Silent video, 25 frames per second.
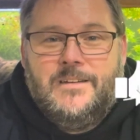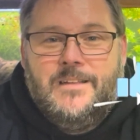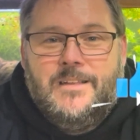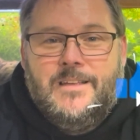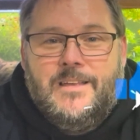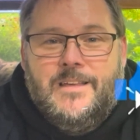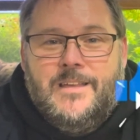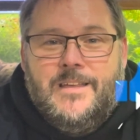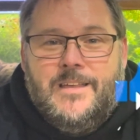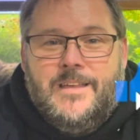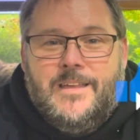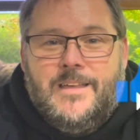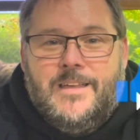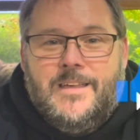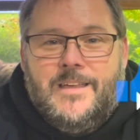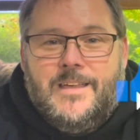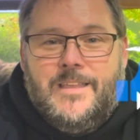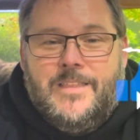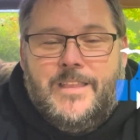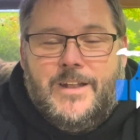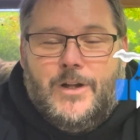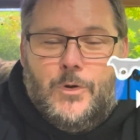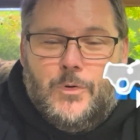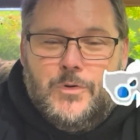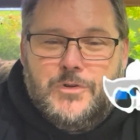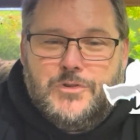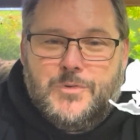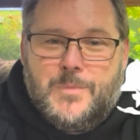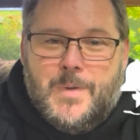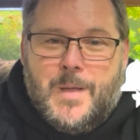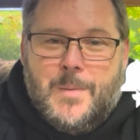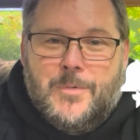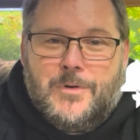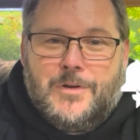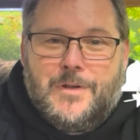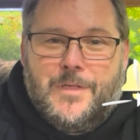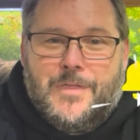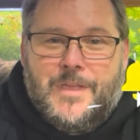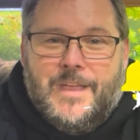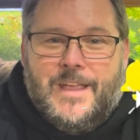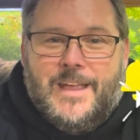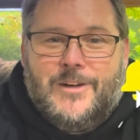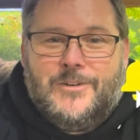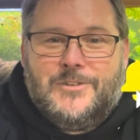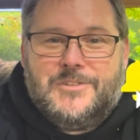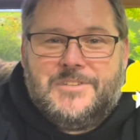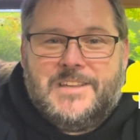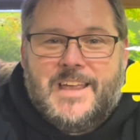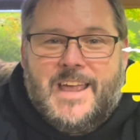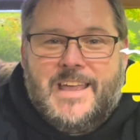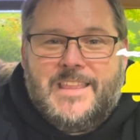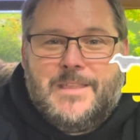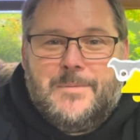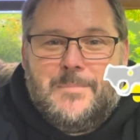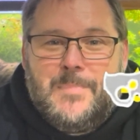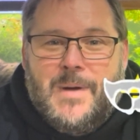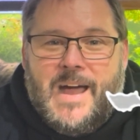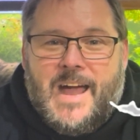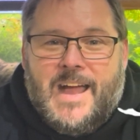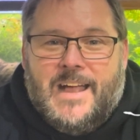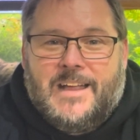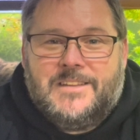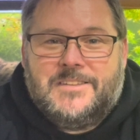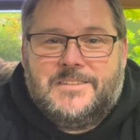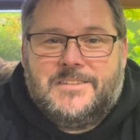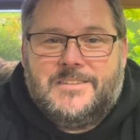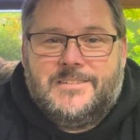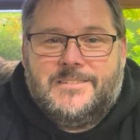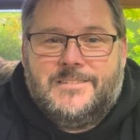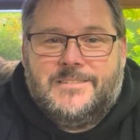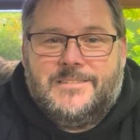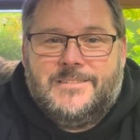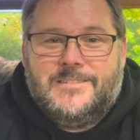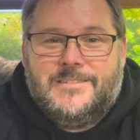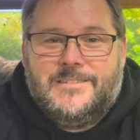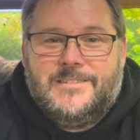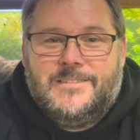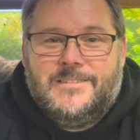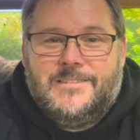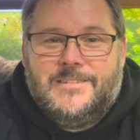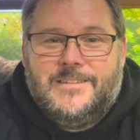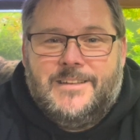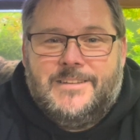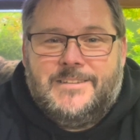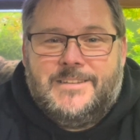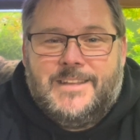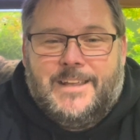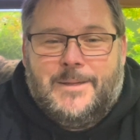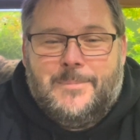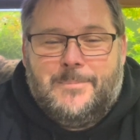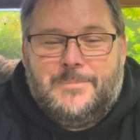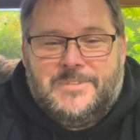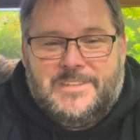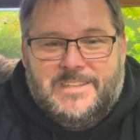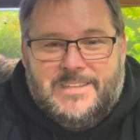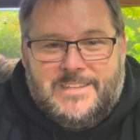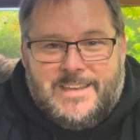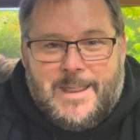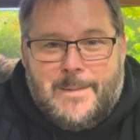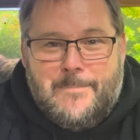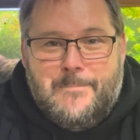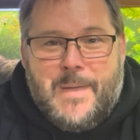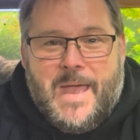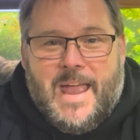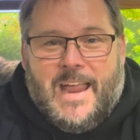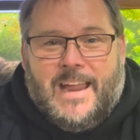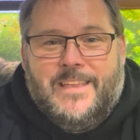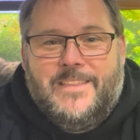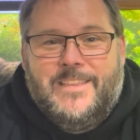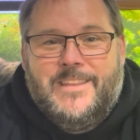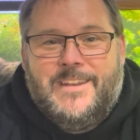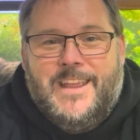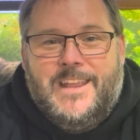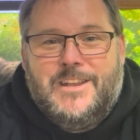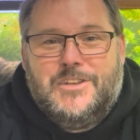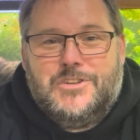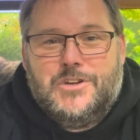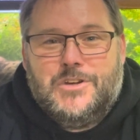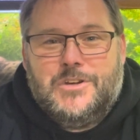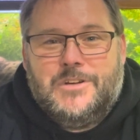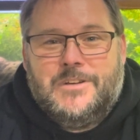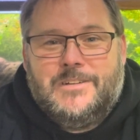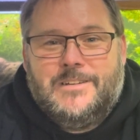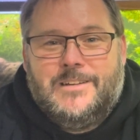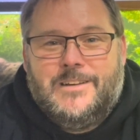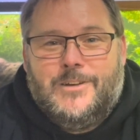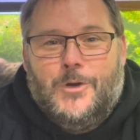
And then always remember to think outside the box and take a step back into nature.